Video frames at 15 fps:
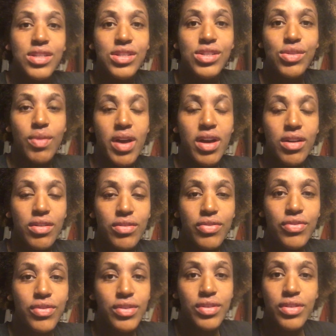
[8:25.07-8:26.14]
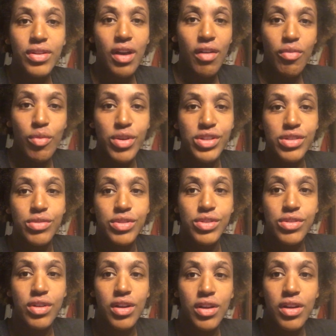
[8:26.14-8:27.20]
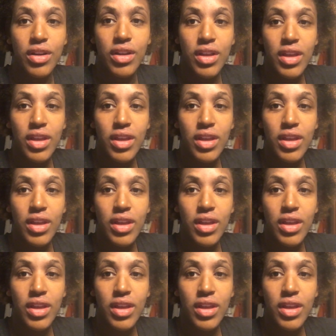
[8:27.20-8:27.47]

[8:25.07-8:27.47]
12 of moisture withdrawal.